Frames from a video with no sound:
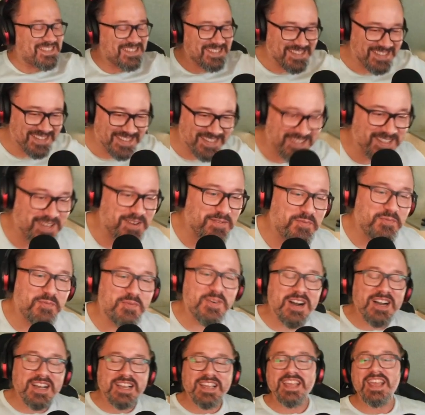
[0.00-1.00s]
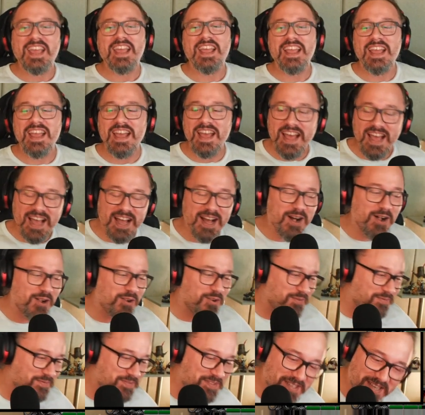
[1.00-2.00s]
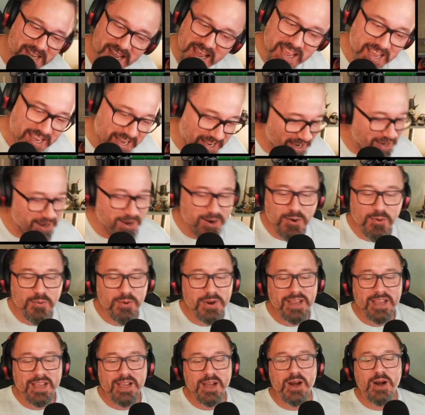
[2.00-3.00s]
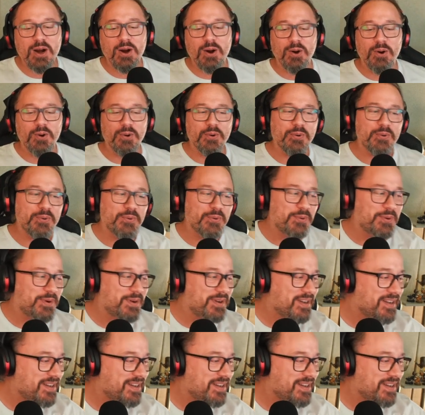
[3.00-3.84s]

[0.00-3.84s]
The fucking elves! Here we go!